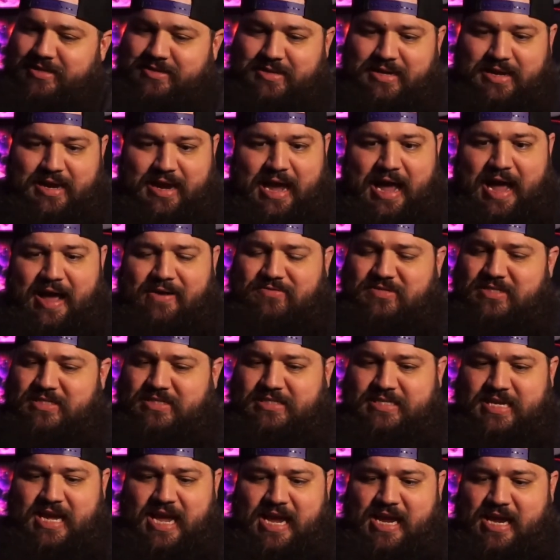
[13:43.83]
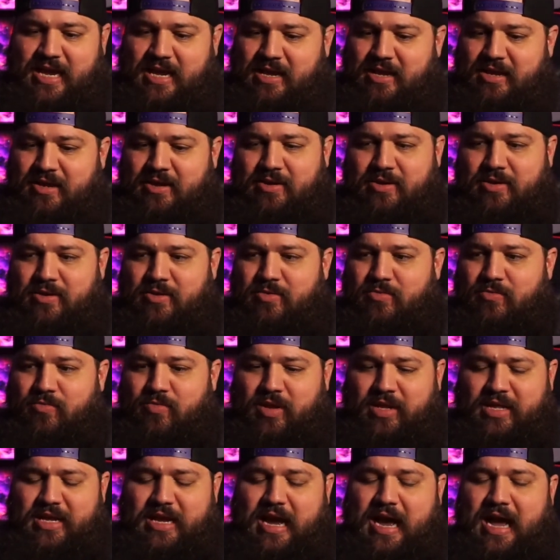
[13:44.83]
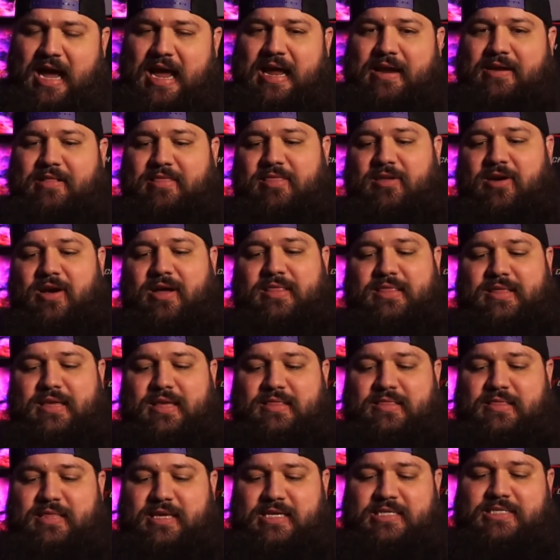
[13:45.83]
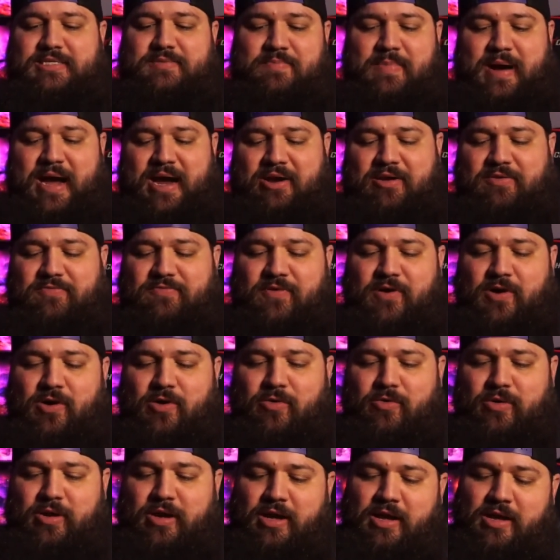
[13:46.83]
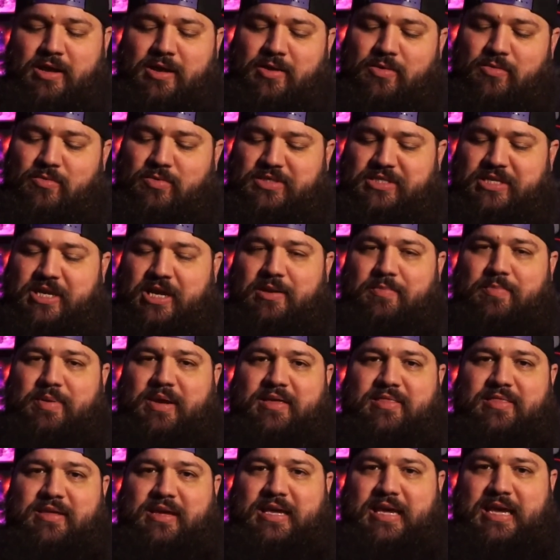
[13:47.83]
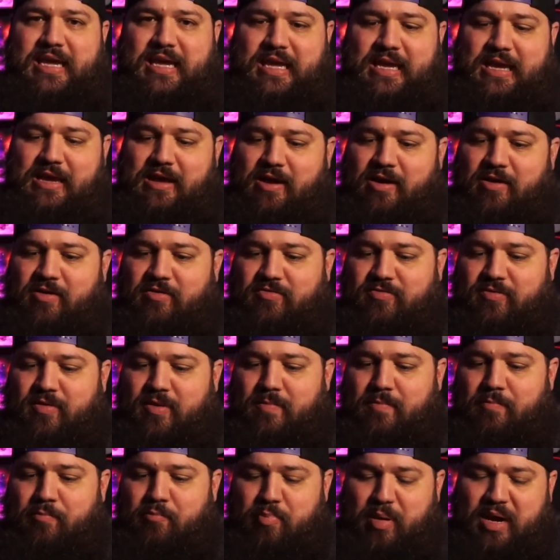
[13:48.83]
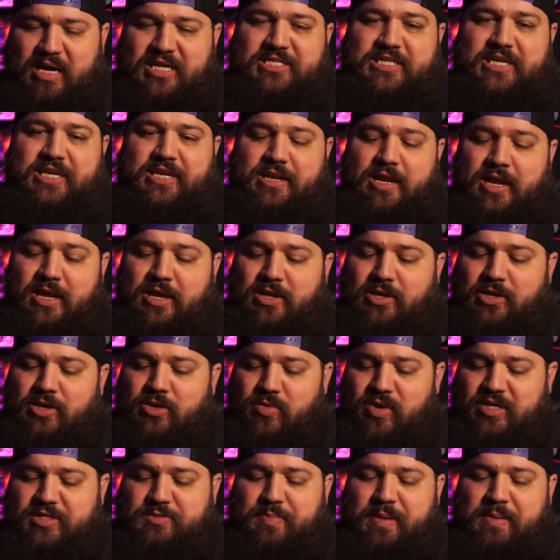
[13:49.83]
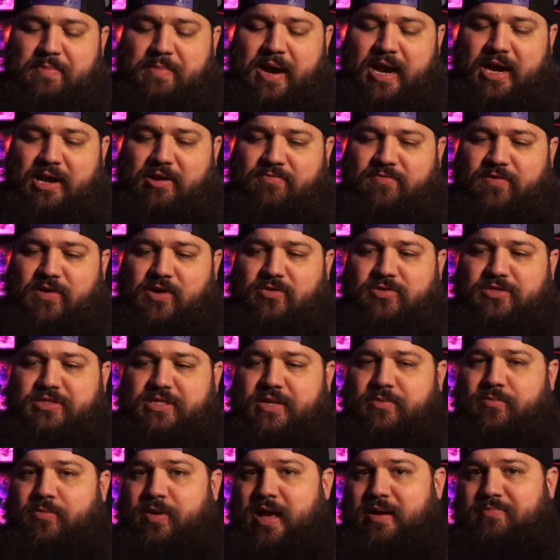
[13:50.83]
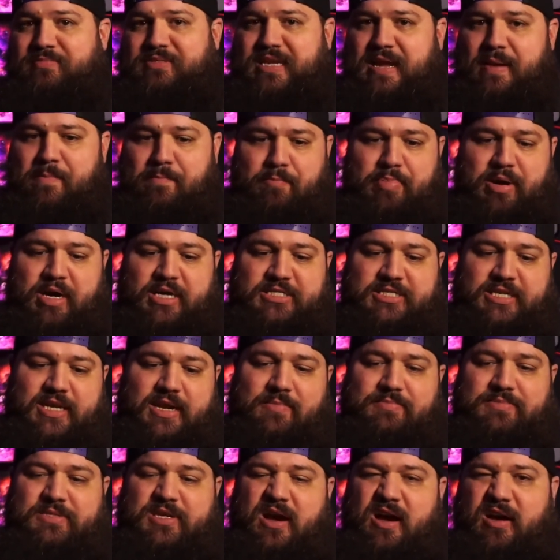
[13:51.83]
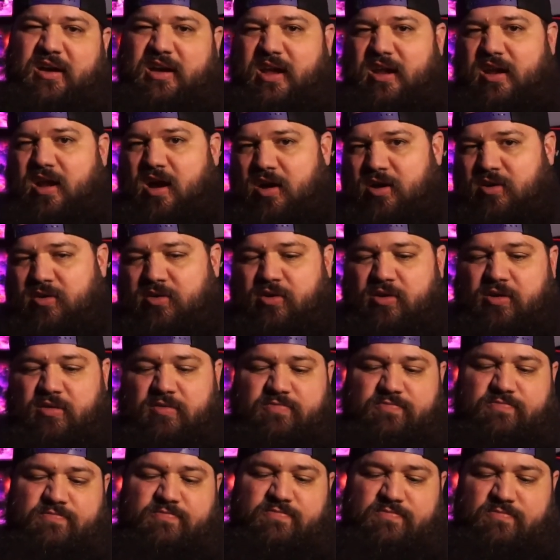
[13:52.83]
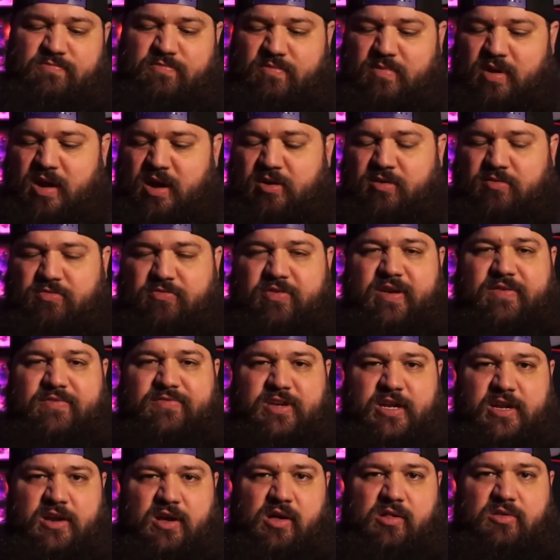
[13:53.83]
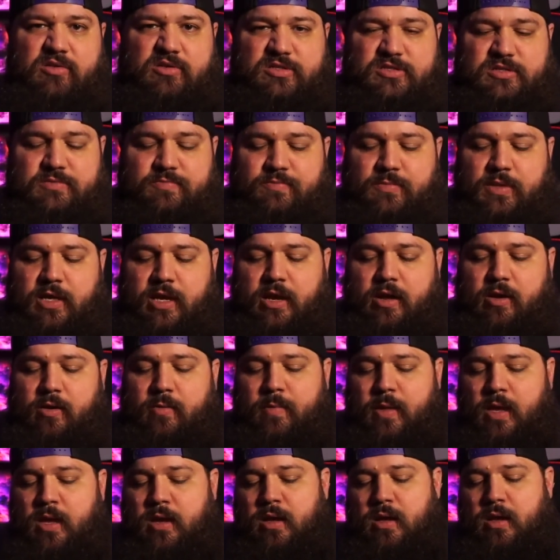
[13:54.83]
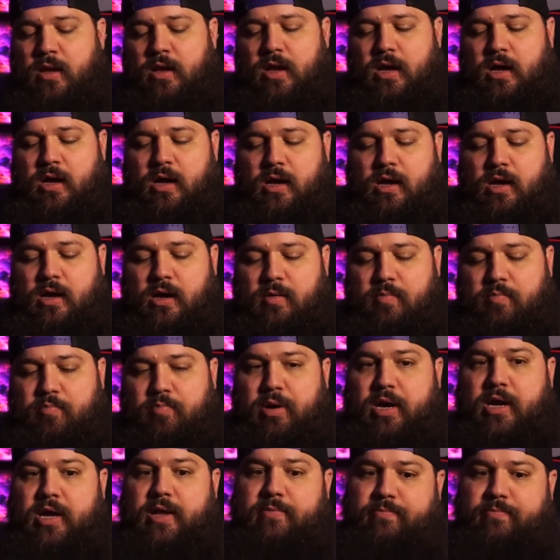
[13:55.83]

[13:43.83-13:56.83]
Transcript: have to say, really, I had thought that this microphone was going to be the king of budget USB microphones, and when I'm saying budget, I'm talking under $50, you know. But